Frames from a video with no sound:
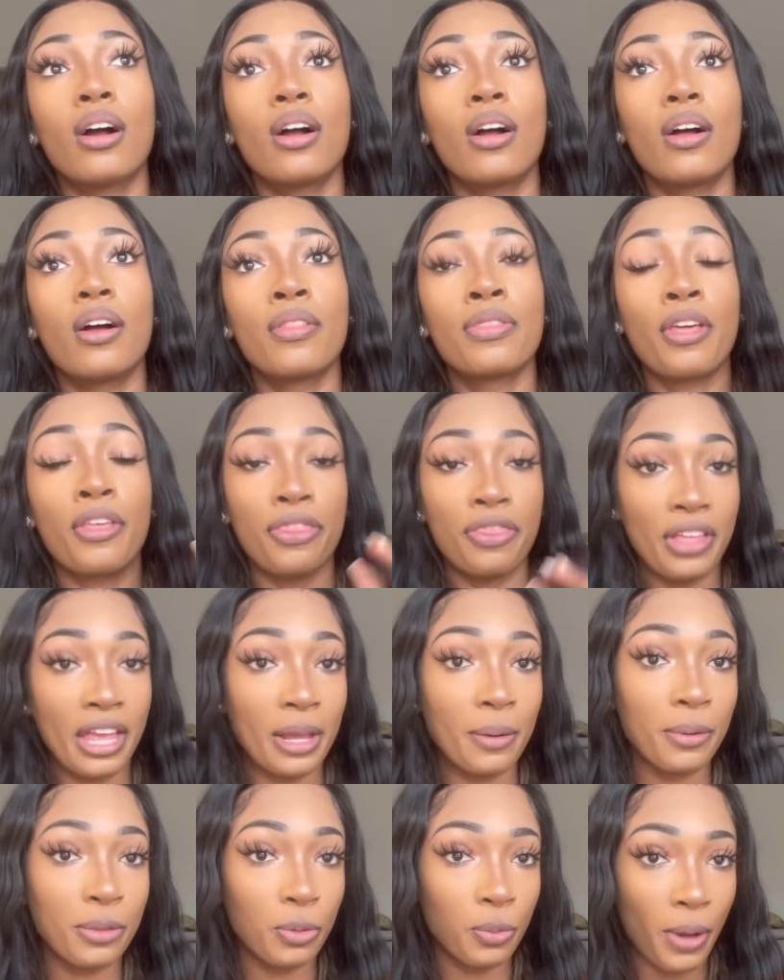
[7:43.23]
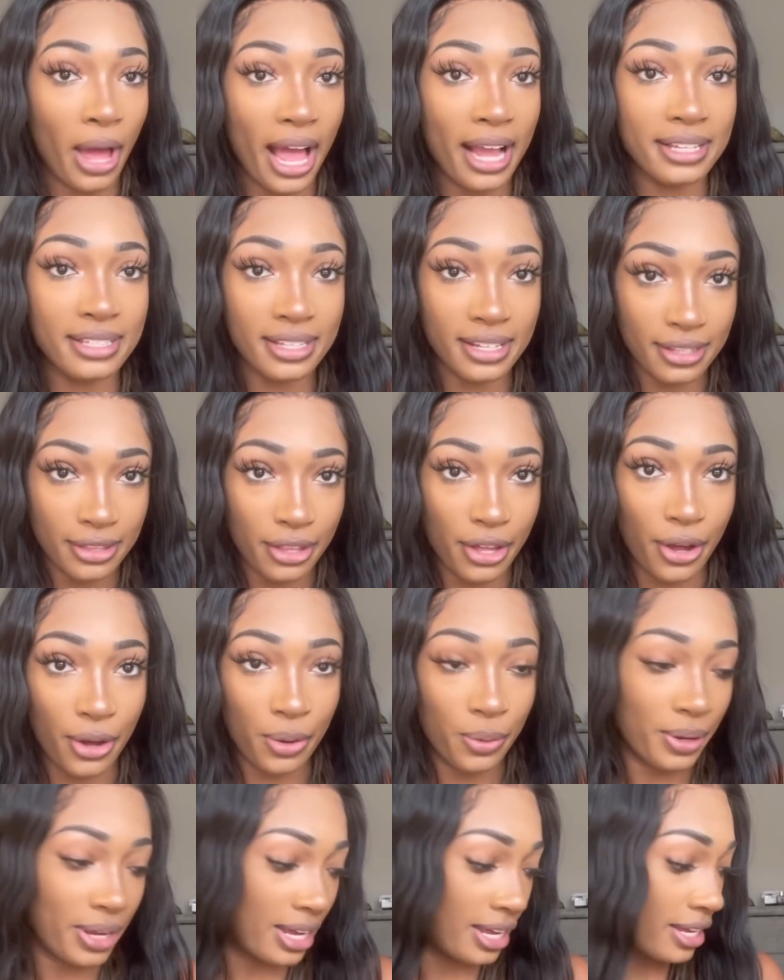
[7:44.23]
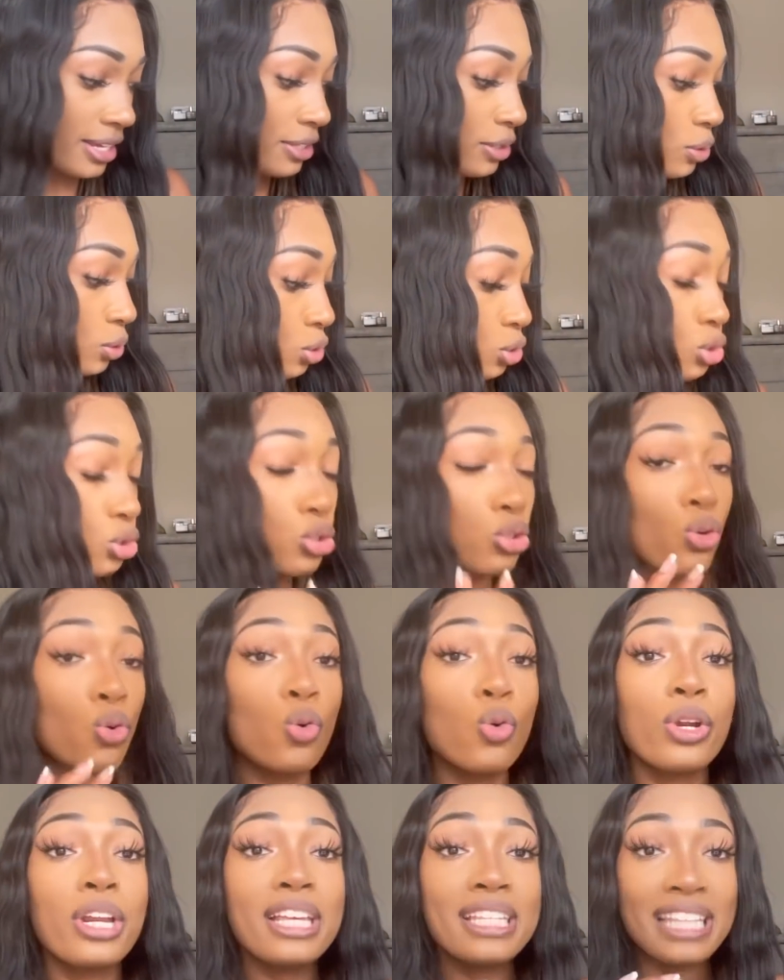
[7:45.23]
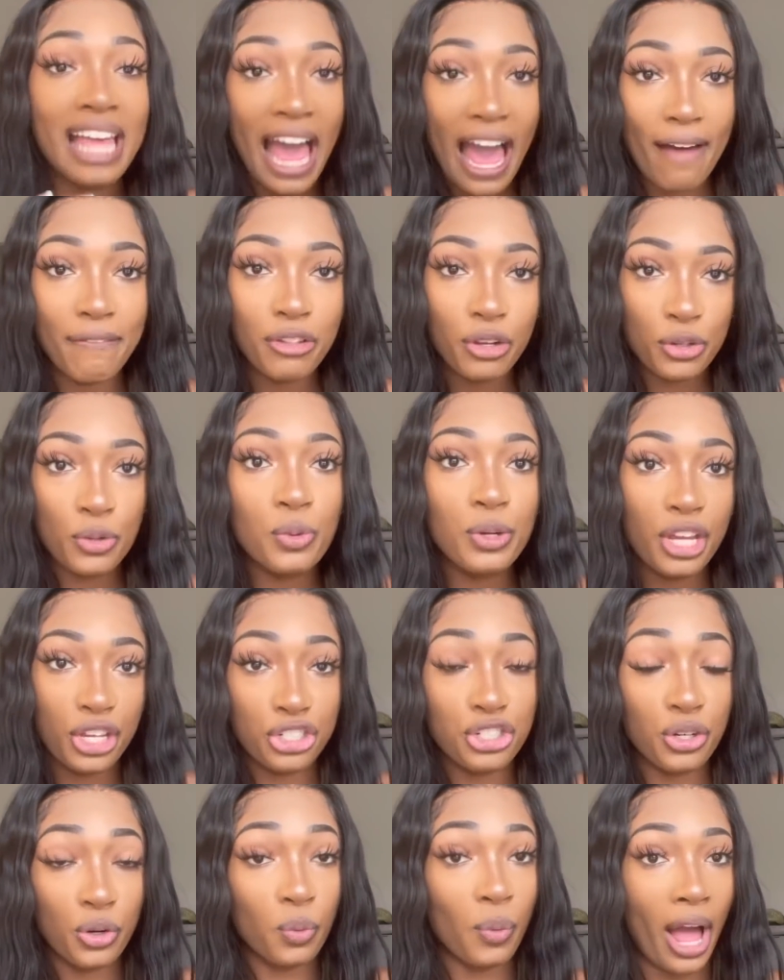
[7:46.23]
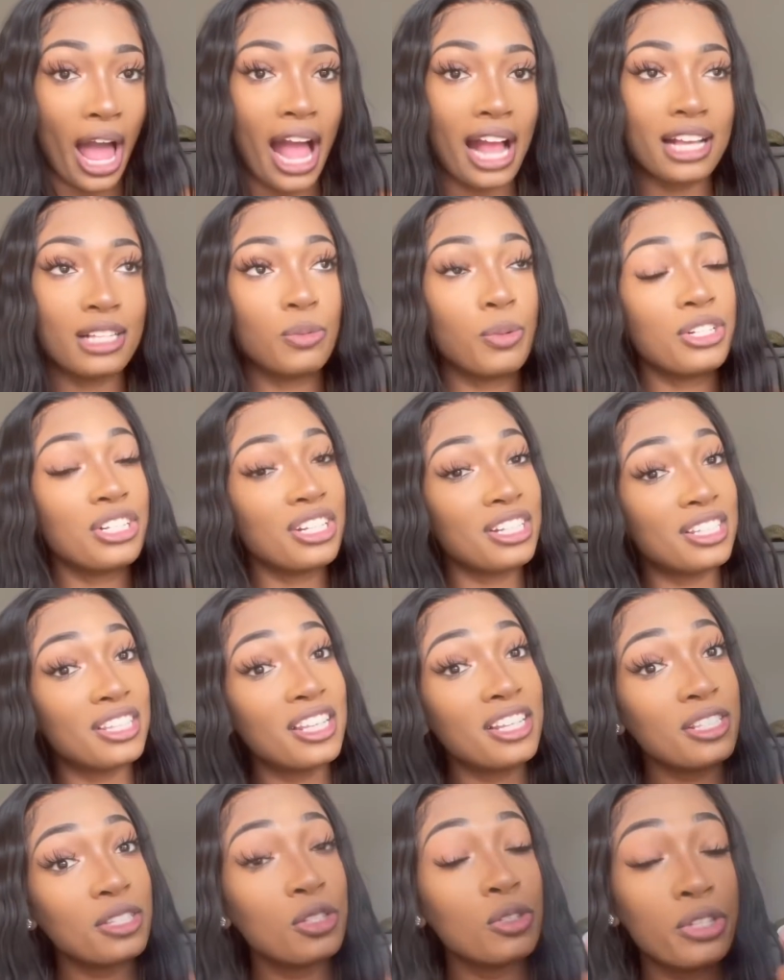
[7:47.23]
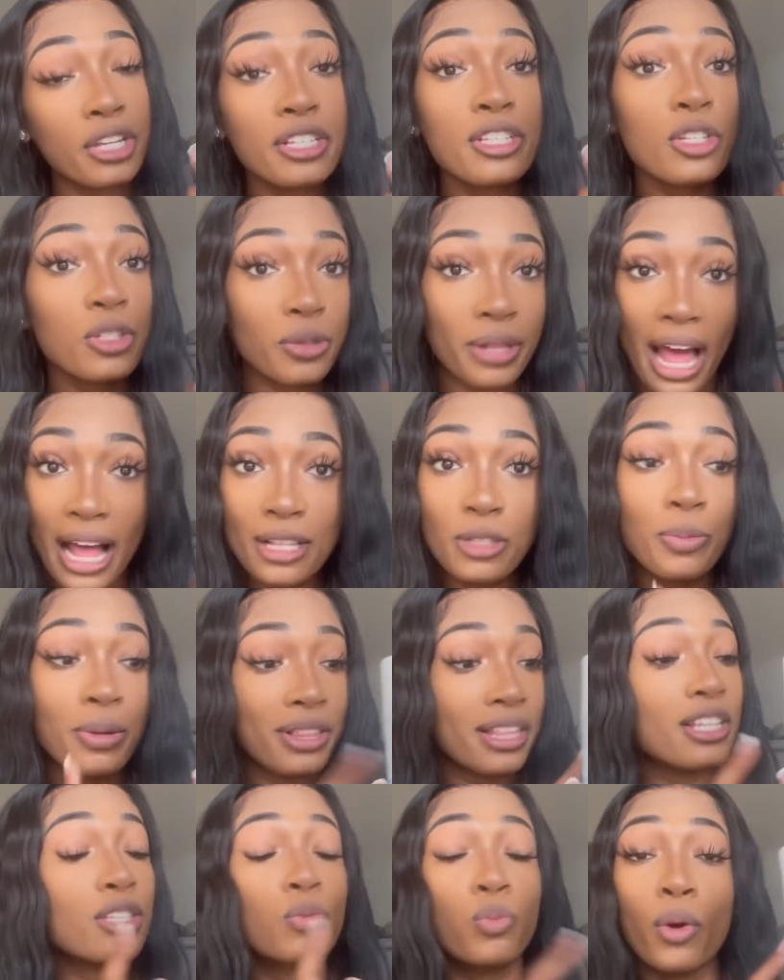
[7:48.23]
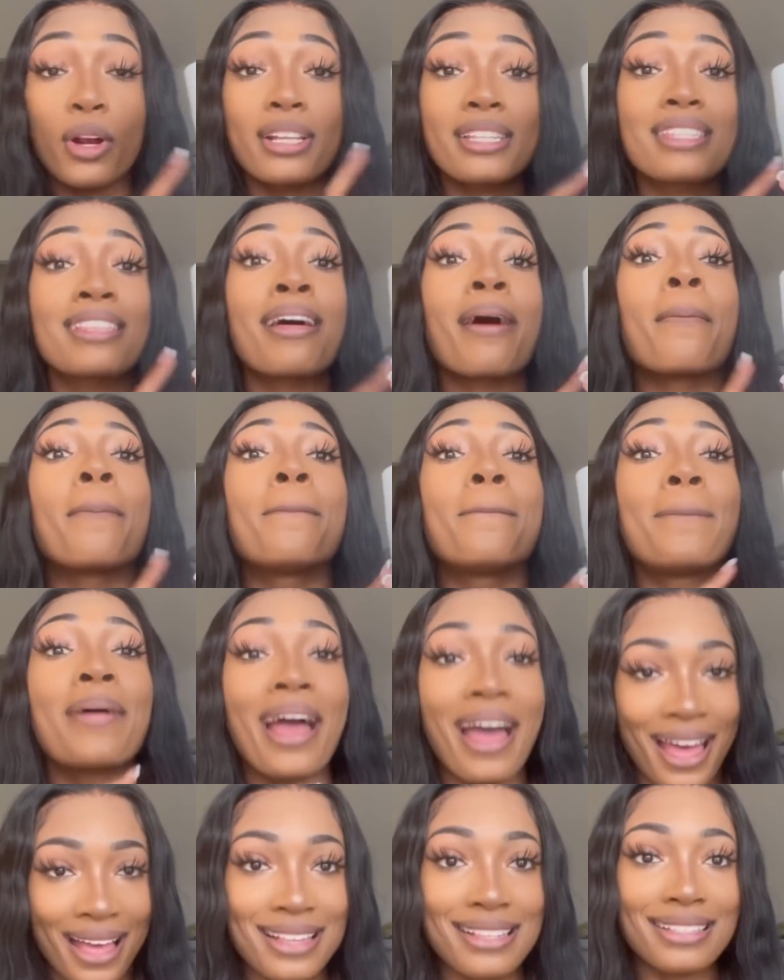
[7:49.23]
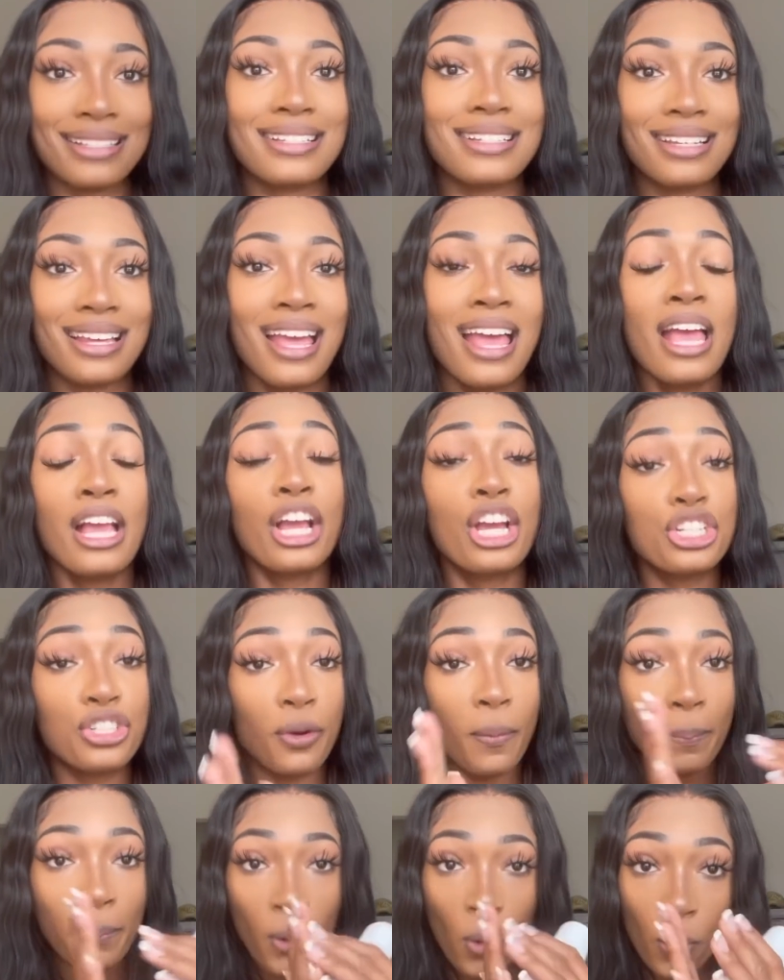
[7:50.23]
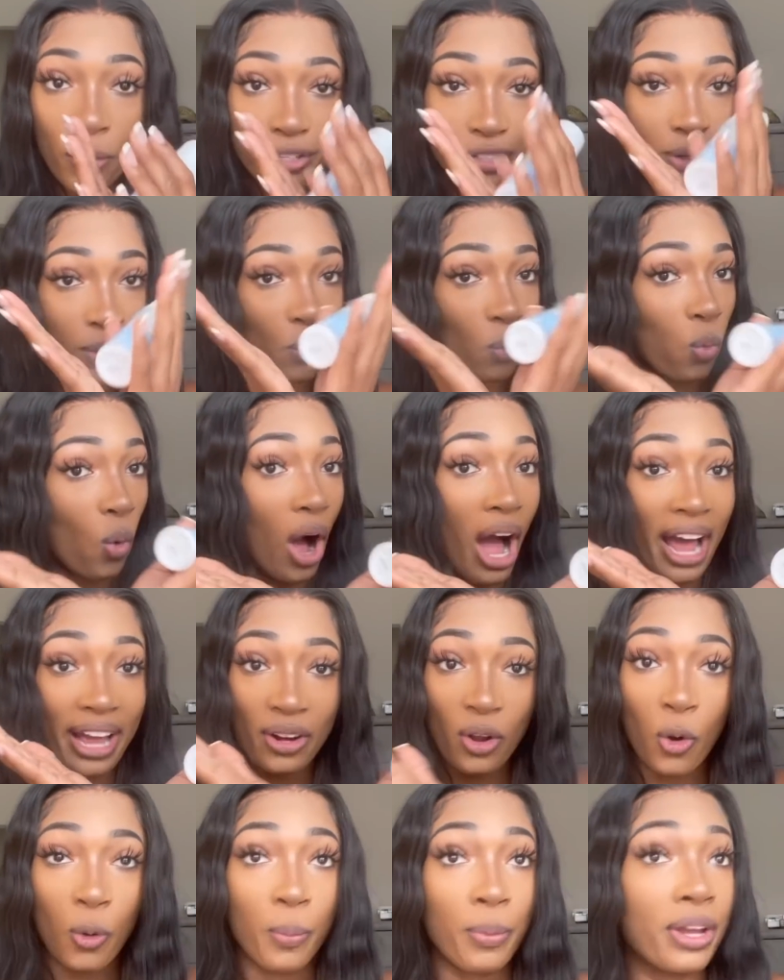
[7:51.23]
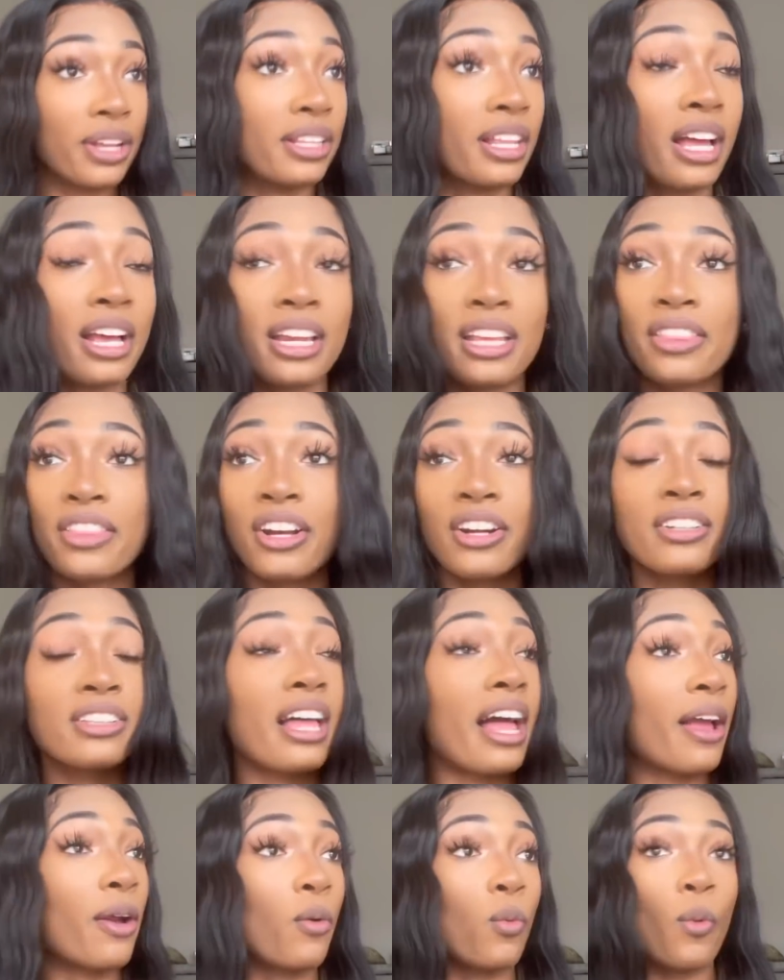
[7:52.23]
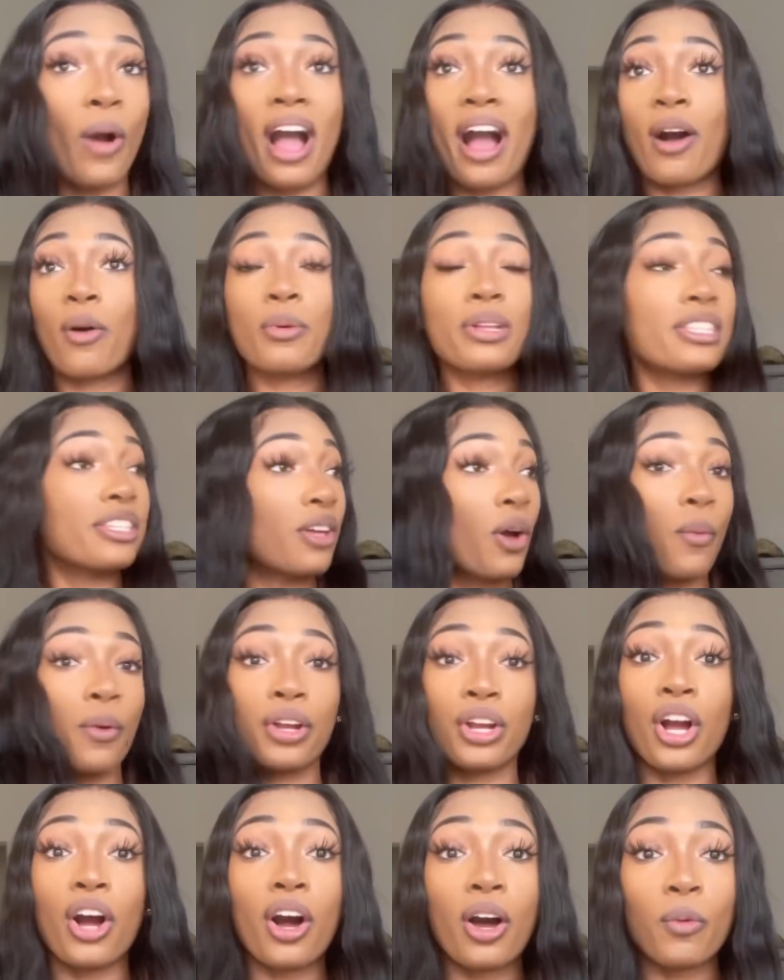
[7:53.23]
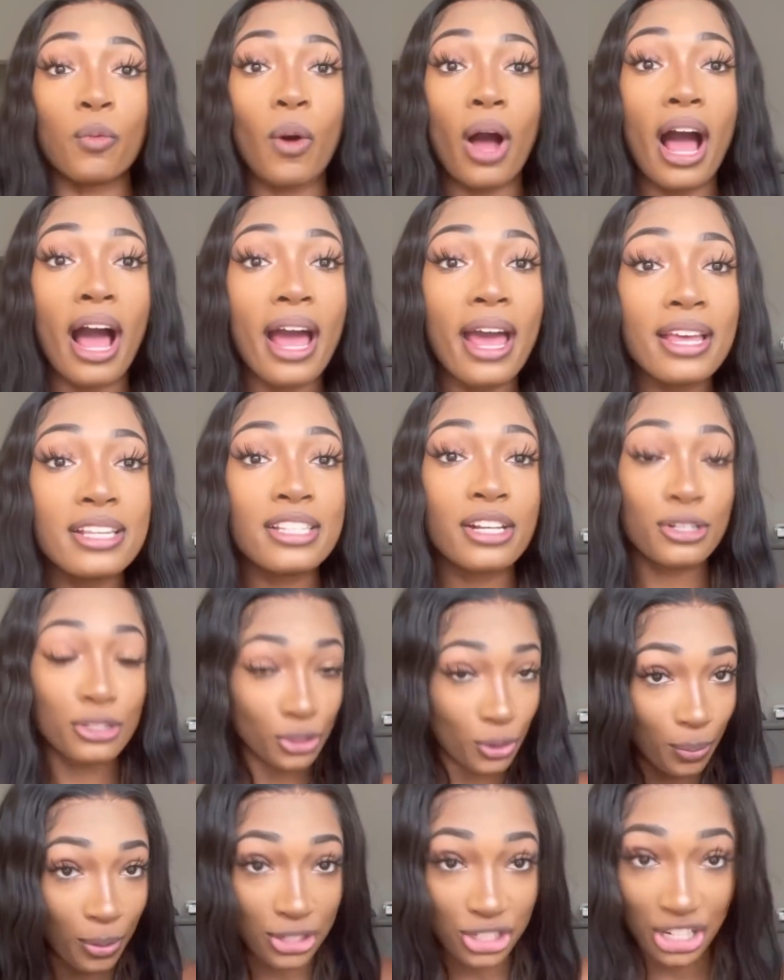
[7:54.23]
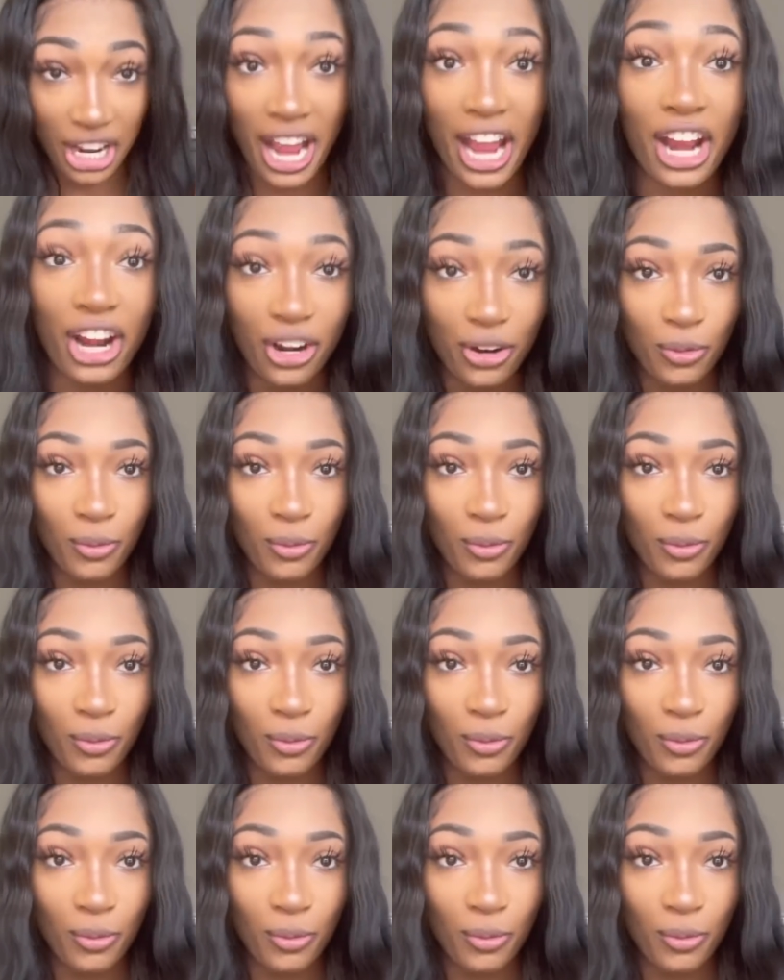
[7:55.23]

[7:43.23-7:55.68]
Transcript: the thing with waxing though is soon as after you get your wax, which is that's when this works the best because your pores are wide open. Like they're like, wow, what's going on? Why is there so much air?